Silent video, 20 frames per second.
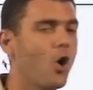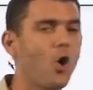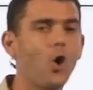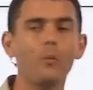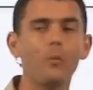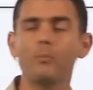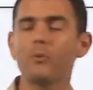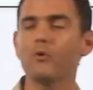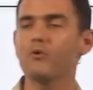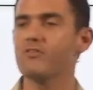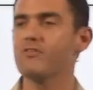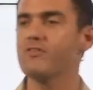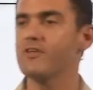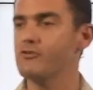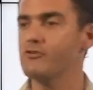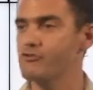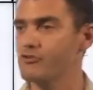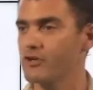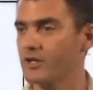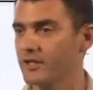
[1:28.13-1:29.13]

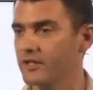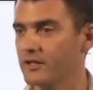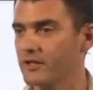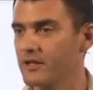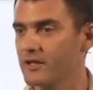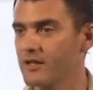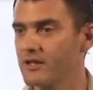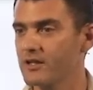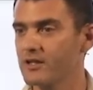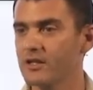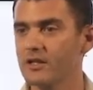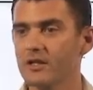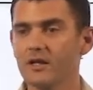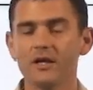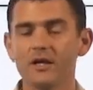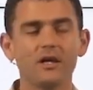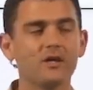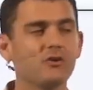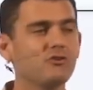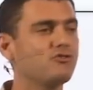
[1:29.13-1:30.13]
opposition,
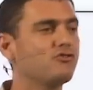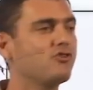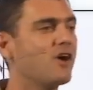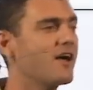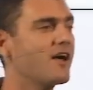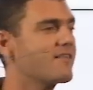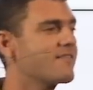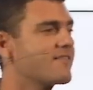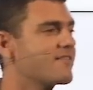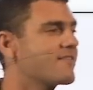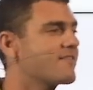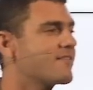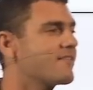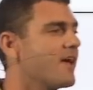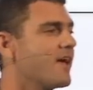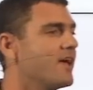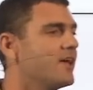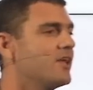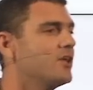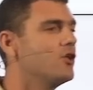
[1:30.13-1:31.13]
just
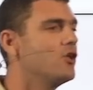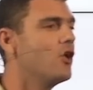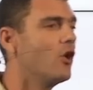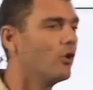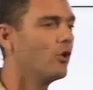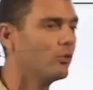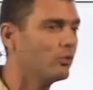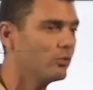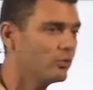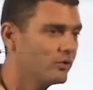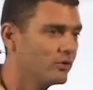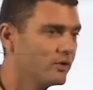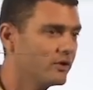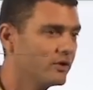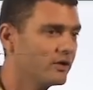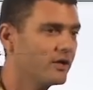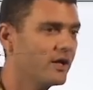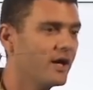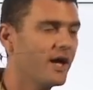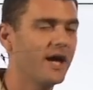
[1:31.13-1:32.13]
say no
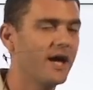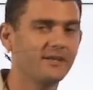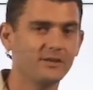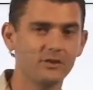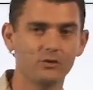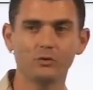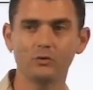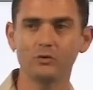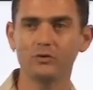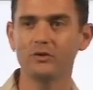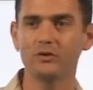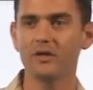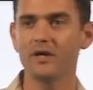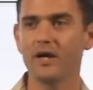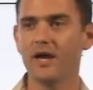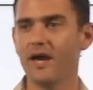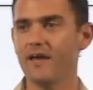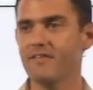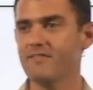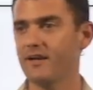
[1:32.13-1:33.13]
attitude,
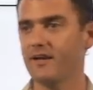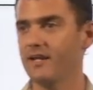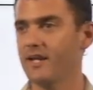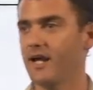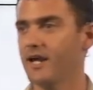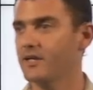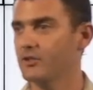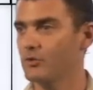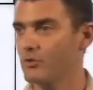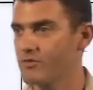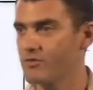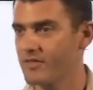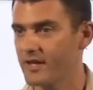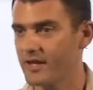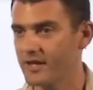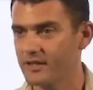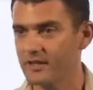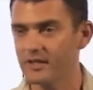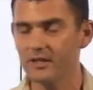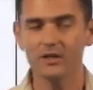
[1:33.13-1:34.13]
as I like to
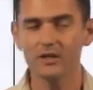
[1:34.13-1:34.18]
say.